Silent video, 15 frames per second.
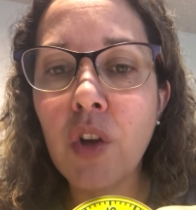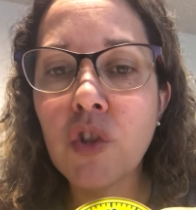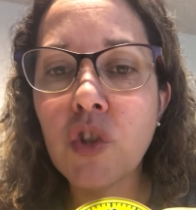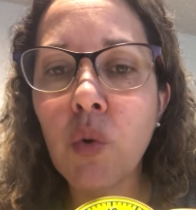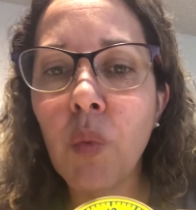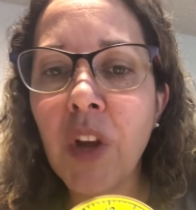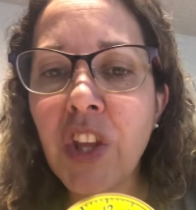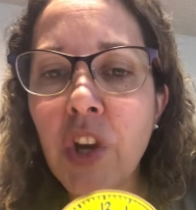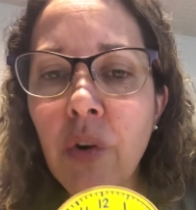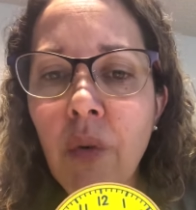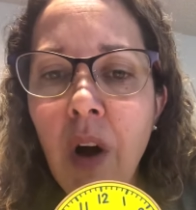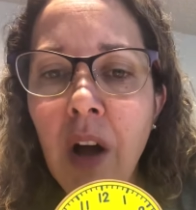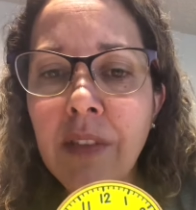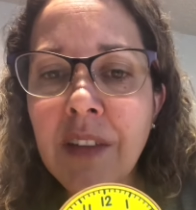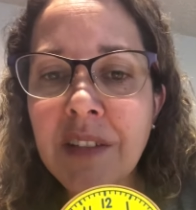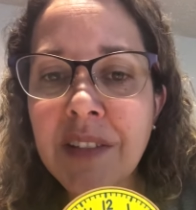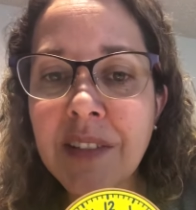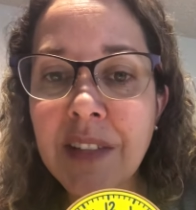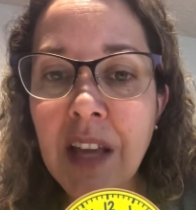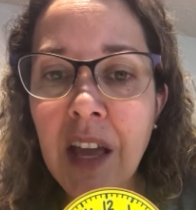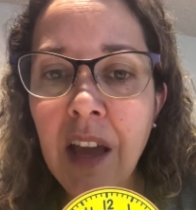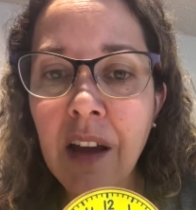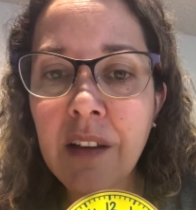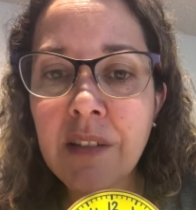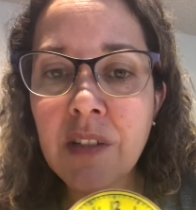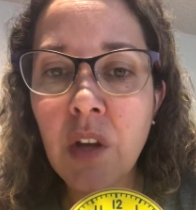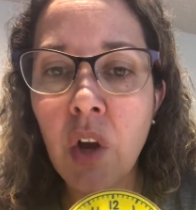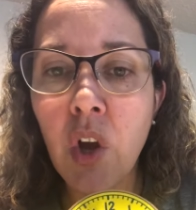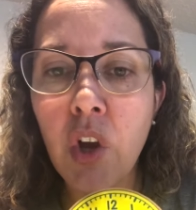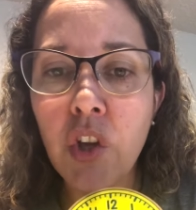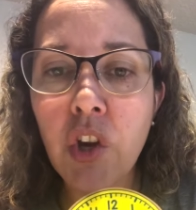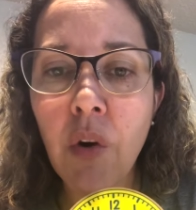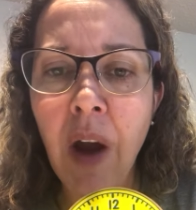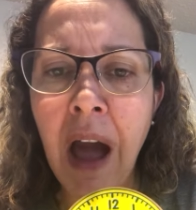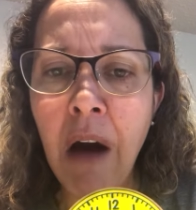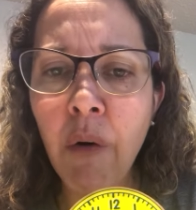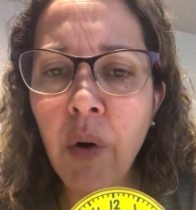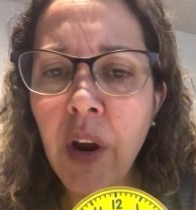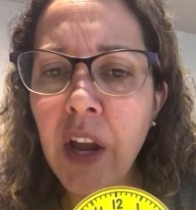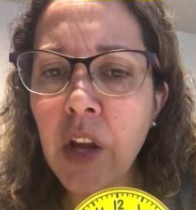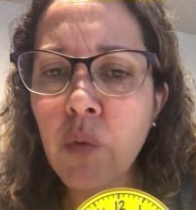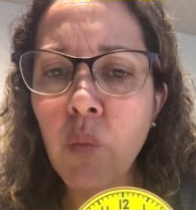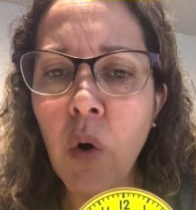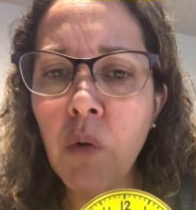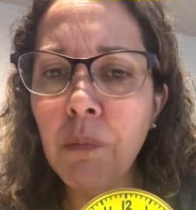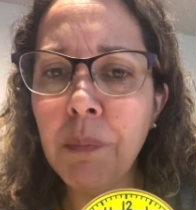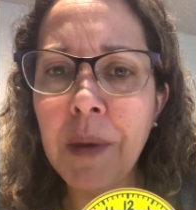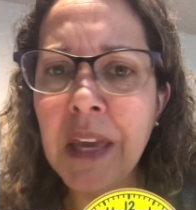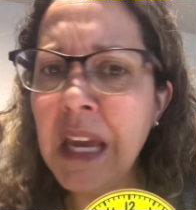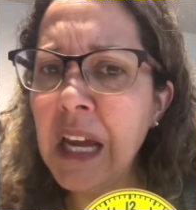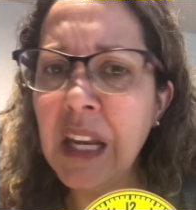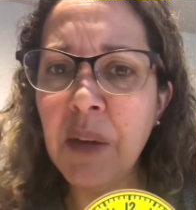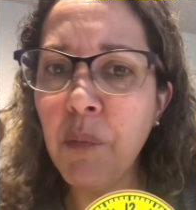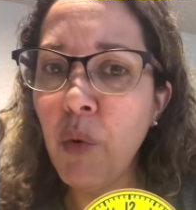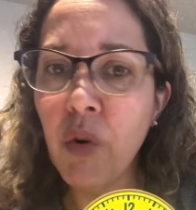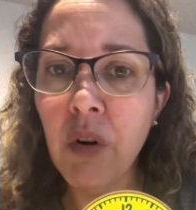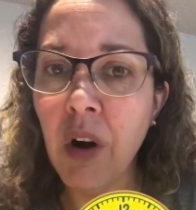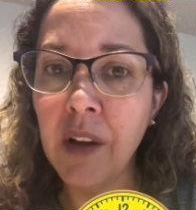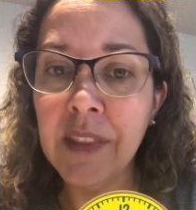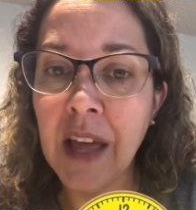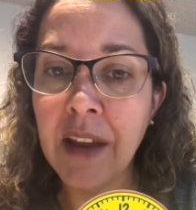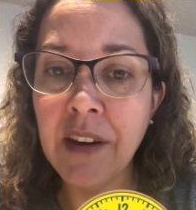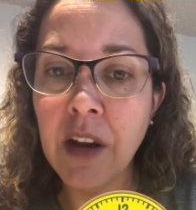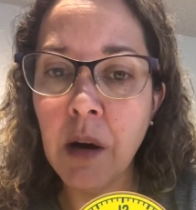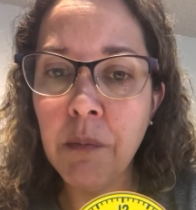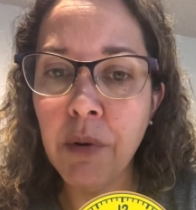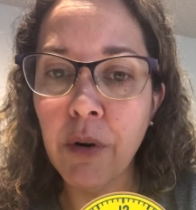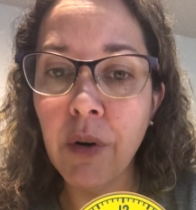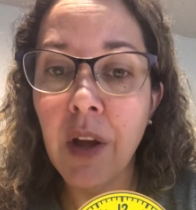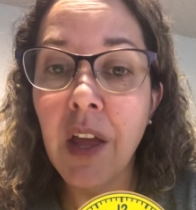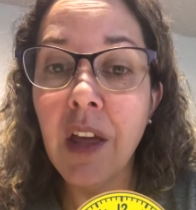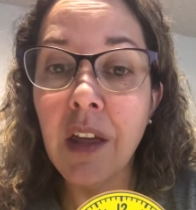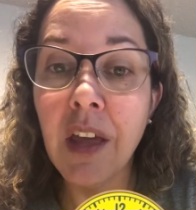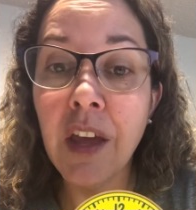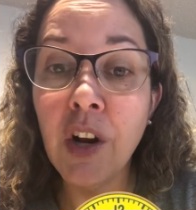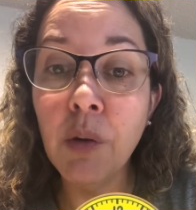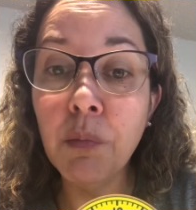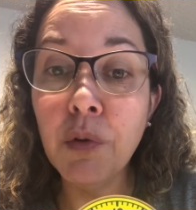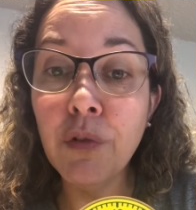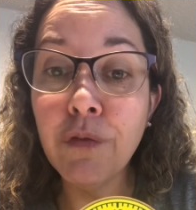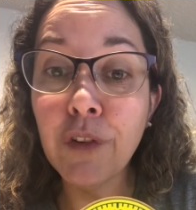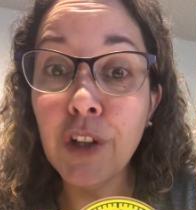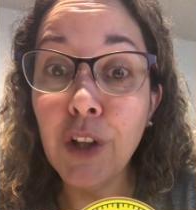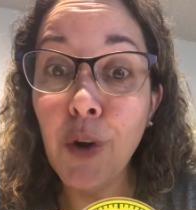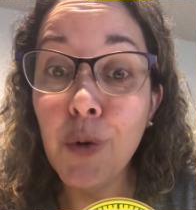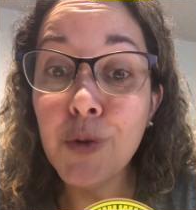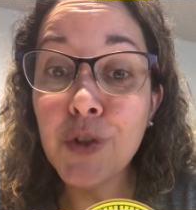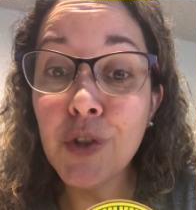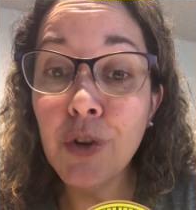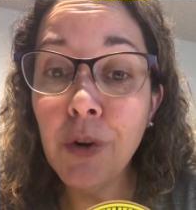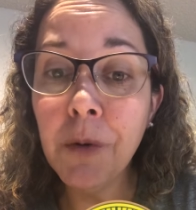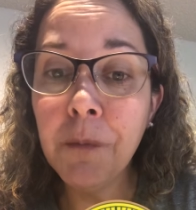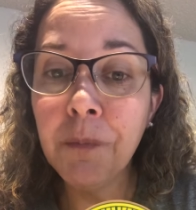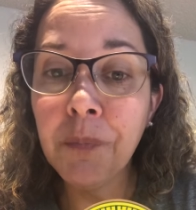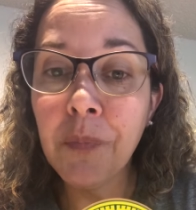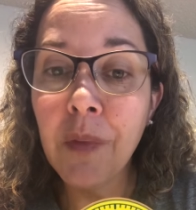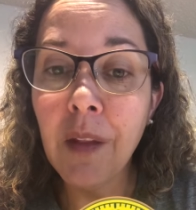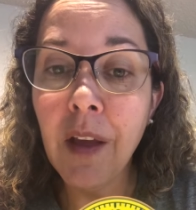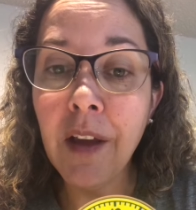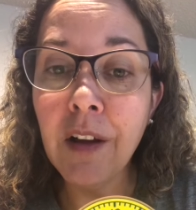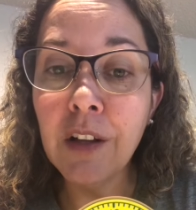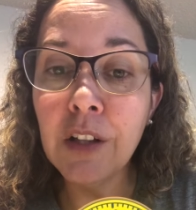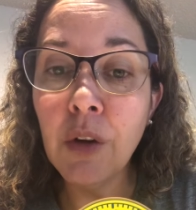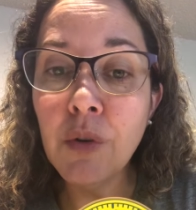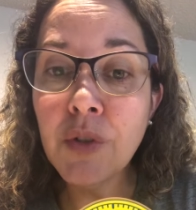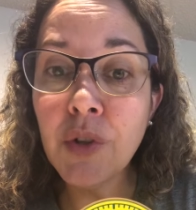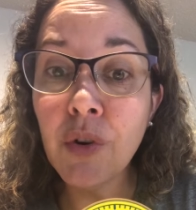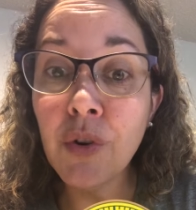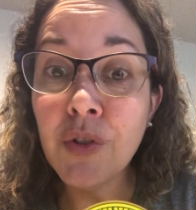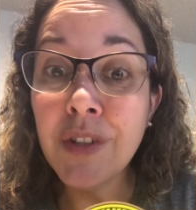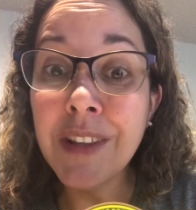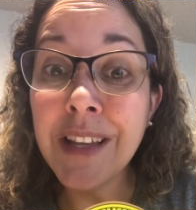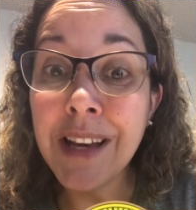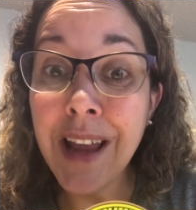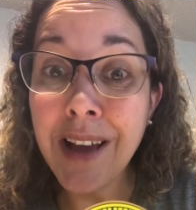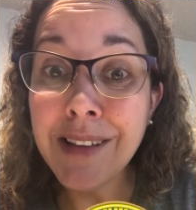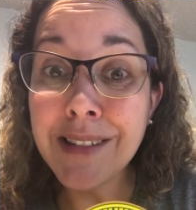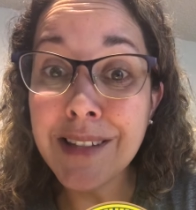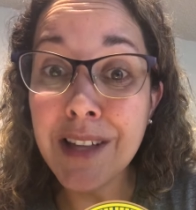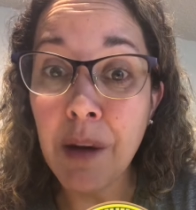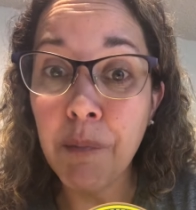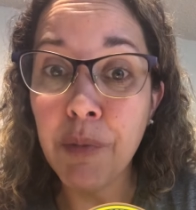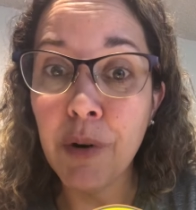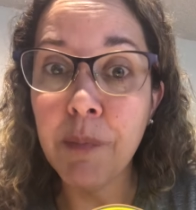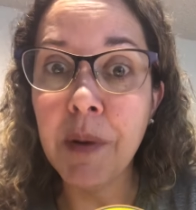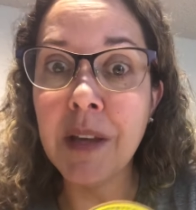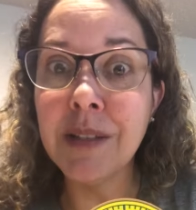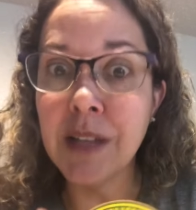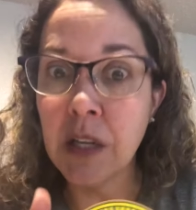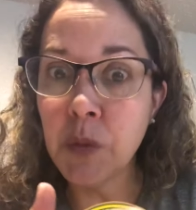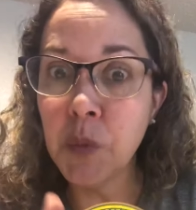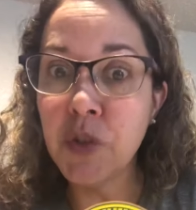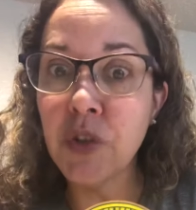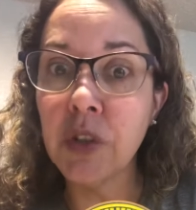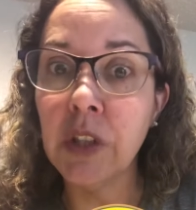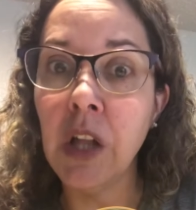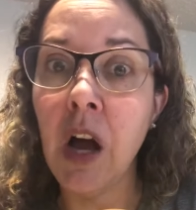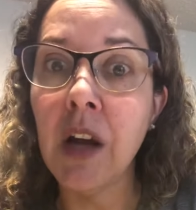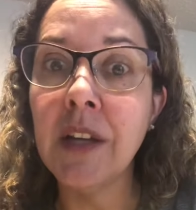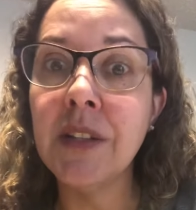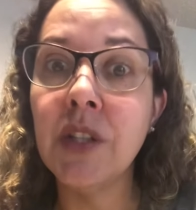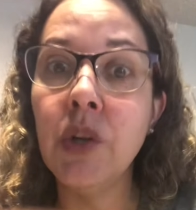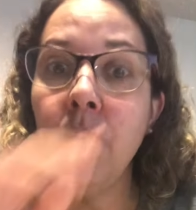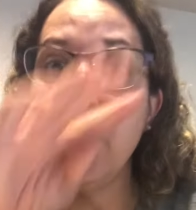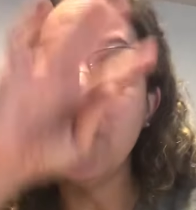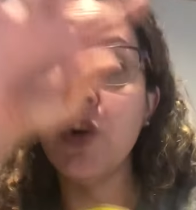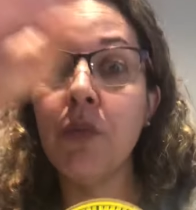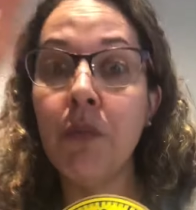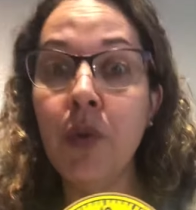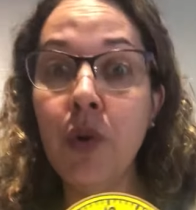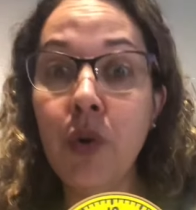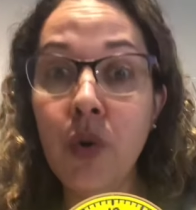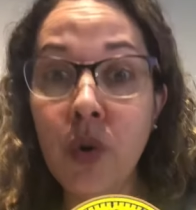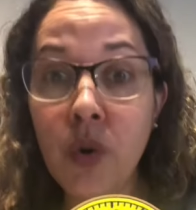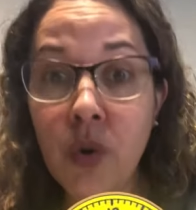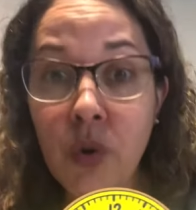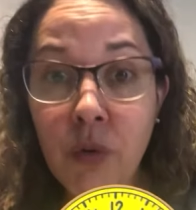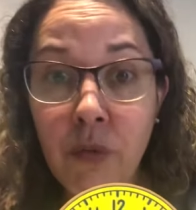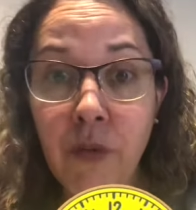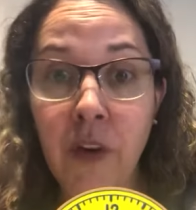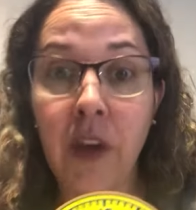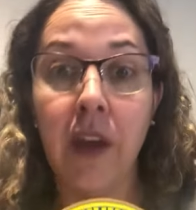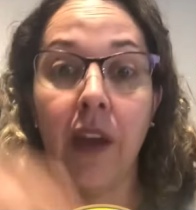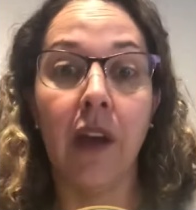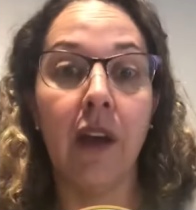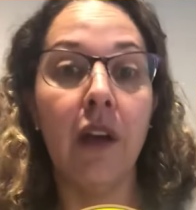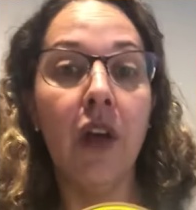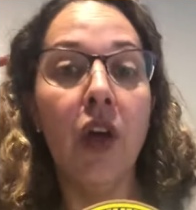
So when you're on the 6, your hour hand won't be anymore on that number. It'll move closer and closer to the next number because that's what your clock is doing. You're moving.